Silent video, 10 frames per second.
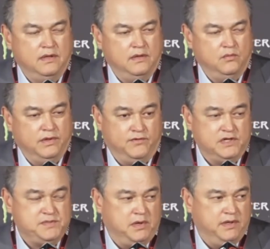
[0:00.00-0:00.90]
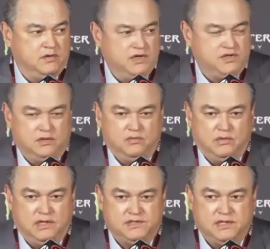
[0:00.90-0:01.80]
Well, the first part of the question
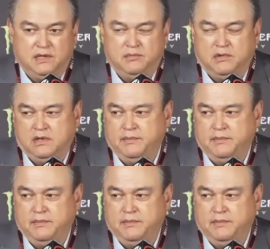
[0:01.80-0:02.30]
was Sakibara.